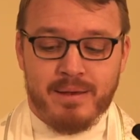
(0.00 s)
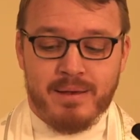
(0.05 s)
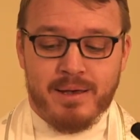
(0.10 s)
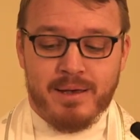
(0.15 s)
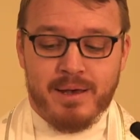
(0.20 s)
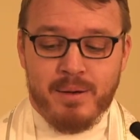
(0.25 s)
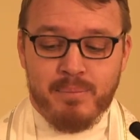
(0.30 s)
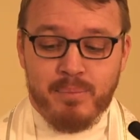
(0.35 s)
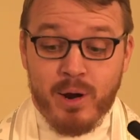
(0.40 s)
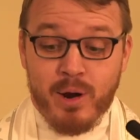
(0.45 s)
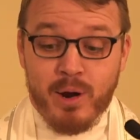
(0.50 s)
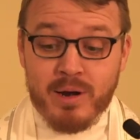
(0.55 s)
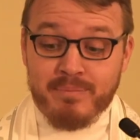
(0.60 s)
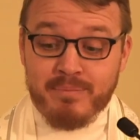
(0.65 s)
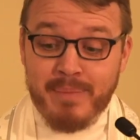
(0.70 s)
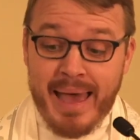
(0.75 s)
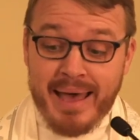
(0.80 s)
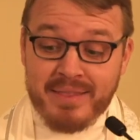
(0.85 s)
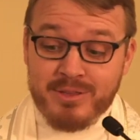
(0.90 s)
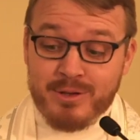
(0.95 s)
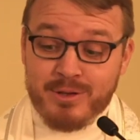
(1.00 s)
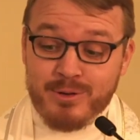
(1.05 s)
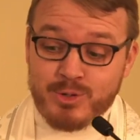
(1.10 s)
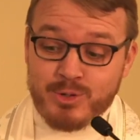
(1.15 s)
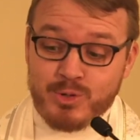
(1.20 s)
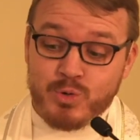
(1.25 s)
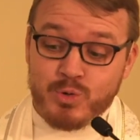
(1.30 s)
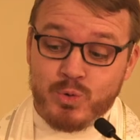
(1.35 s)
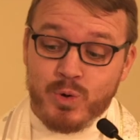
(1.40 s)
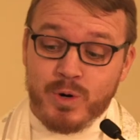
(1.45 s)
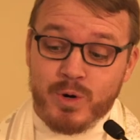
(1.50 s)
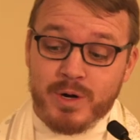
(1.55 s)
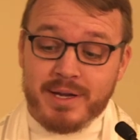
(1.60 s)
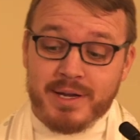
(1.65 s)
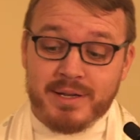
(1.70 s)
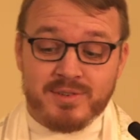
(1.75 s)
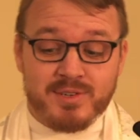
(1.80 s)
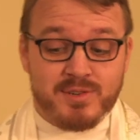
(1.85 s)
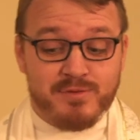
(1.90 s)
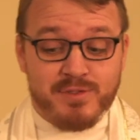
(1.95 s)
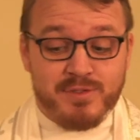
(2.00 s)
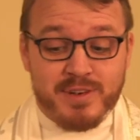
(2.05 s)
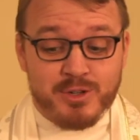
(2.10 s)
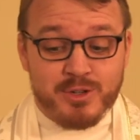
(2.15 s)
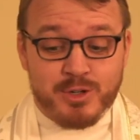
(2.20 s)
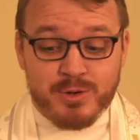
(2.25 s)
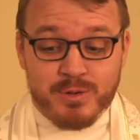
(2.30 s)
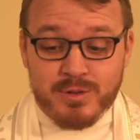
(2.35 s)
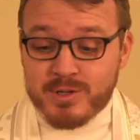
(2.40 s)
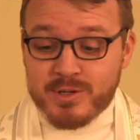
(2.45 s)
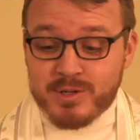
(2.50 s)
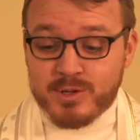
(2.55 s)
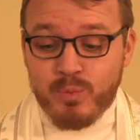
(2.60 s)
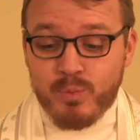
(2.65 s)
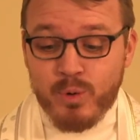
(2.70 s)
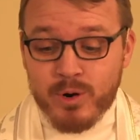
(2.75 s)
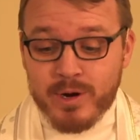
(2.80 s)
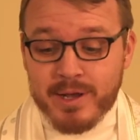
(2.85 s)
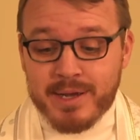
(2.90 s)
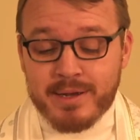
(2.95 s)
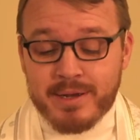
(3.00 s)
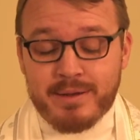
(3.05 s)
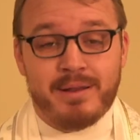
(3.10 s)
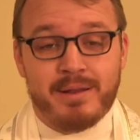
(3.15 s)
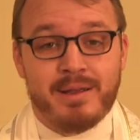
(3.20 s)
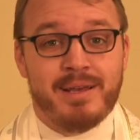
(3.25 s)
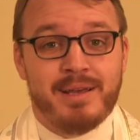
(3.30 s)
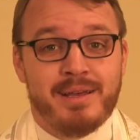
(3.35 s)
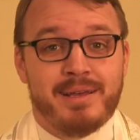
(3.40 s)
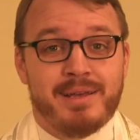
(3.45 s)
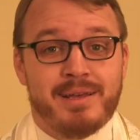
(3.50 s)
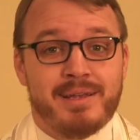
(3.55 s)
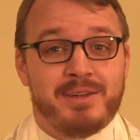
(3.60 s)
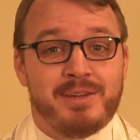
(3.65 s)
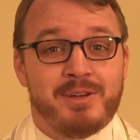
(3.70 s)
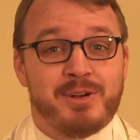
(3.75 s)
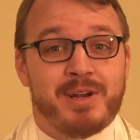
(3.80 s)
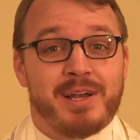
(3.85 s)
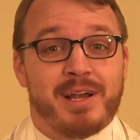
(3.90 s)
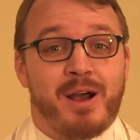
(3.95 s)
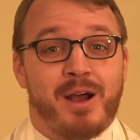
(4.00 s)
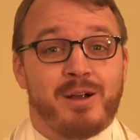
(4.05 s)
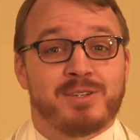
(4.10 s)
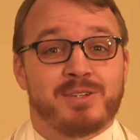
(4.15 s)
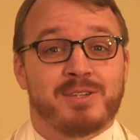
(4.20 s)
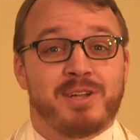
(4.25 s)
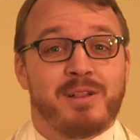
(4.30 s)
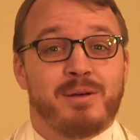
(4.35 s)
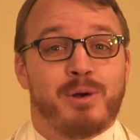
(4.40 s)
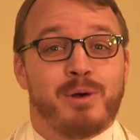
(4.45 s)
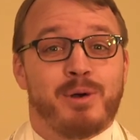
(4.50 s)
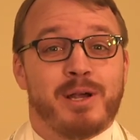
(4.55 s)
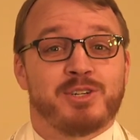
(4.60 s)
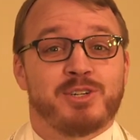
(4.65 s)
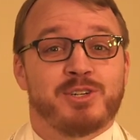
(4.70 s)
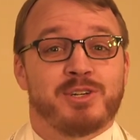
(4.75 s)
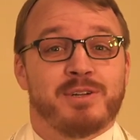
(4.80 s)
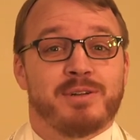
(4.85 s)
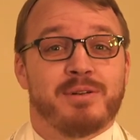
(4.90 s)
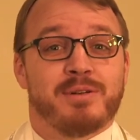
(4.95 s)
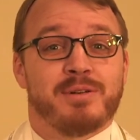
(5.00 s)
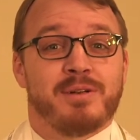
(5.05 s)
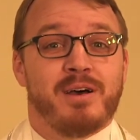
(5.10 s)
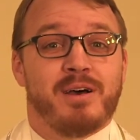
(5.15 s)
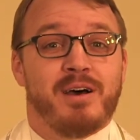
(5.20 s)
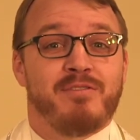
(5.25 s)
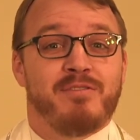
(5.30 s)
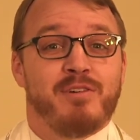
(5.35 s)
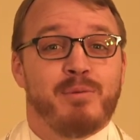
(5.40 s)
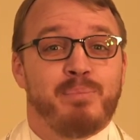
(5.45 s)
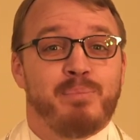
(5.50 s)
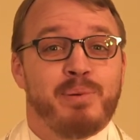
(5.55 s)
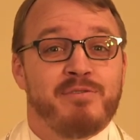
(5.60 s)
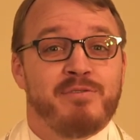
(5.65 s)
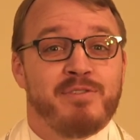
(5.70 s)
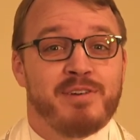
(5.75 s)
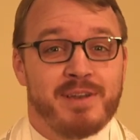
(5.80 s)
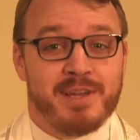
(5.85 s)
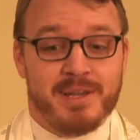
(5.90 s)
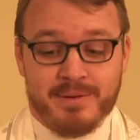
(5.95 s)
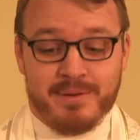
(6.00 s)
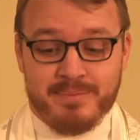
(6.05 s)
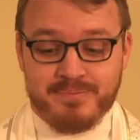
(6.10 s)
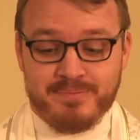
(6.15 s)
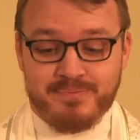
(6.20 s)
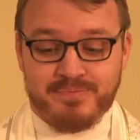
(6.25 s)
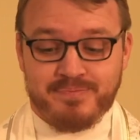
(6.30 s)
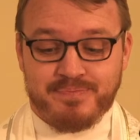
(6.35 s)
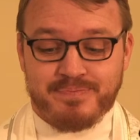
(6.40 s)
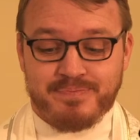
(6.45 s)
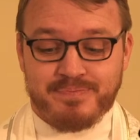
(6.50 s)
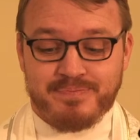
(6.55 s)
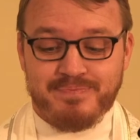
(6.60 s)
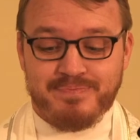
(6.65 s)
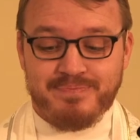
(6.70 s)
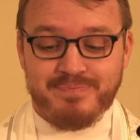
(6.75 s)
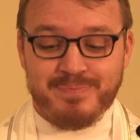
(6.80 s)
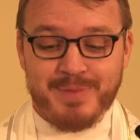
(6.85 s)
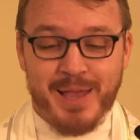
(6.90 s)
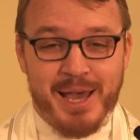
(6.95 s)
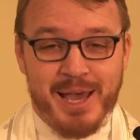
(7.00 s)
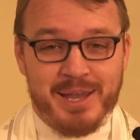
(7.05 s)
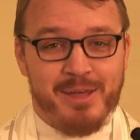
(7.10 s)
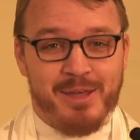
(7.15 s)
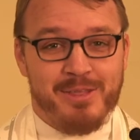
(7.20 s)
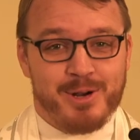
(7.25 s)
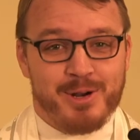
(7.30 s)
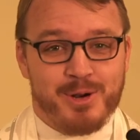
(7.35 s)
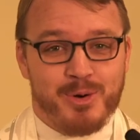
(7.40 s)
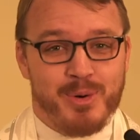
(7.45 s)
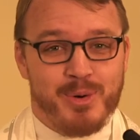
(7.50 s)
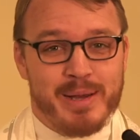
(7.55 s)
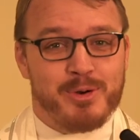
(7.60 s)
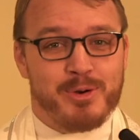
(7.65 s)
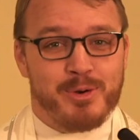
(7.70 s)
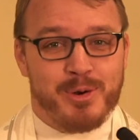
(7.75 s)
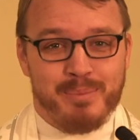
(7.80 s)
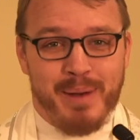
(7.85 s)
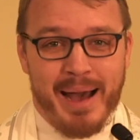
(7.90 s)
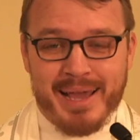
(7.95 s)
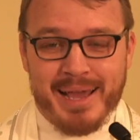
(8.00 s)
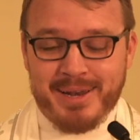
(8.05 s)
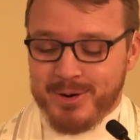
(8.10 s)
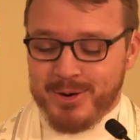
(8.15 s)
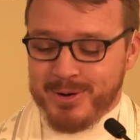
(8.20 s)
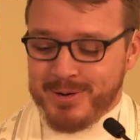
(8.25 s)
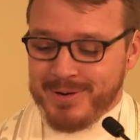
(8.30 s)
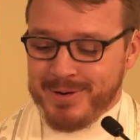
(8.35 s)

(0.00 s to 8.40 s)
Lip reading: Part of Matthew's story is featured this morning during our celebration of Epiphany. Another quick reminder,